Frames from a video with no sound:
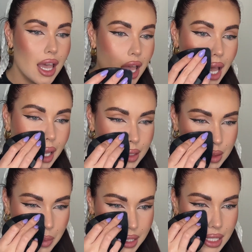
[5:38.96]
and just
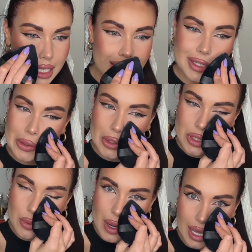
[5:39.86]
basically dot
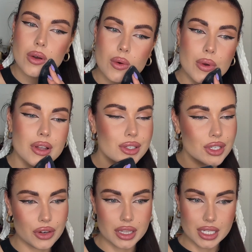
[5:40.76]
away oils
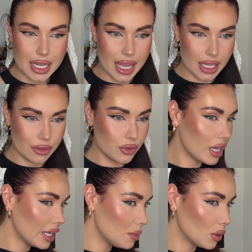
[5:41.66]
during the day if you get
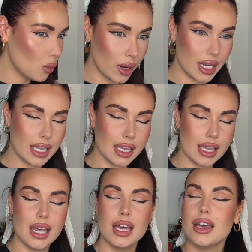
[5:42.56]
a bit oily.
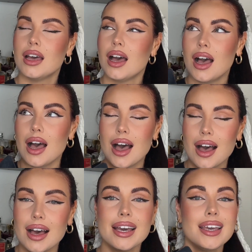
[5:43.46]

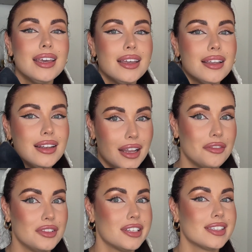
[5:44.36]
I love
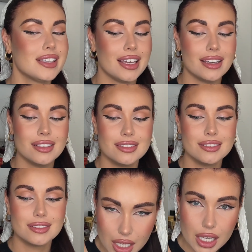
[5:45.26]
this thing.
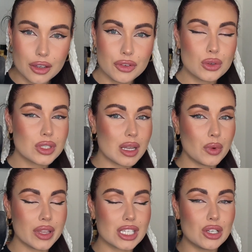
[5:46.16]
If you're someone
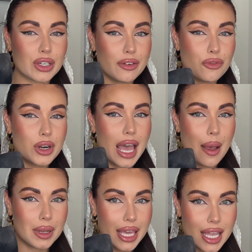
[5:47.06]
that's looking for an
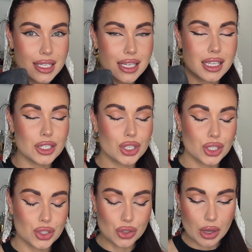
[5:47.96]
applicator that you can
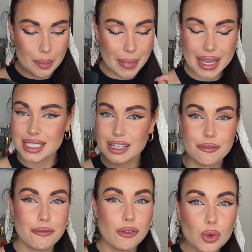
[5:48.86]
do a basic
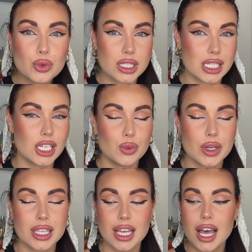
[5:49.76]
full routine
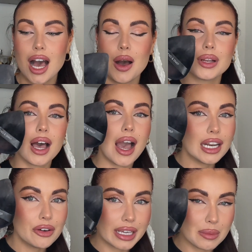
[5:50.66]
with, I would highly
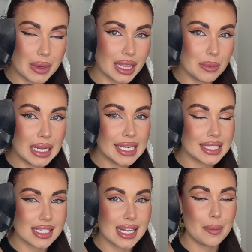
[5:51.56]
recommend the Blend and
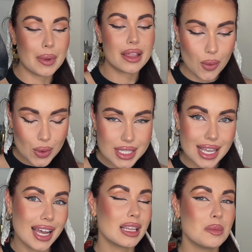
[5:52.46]
Snap. I will
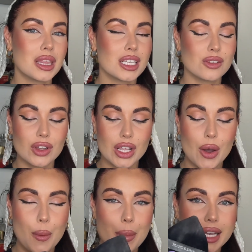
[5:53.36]
tag them in this
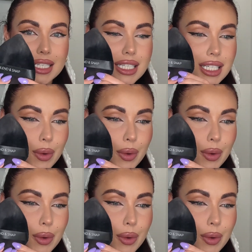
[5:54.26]
video, but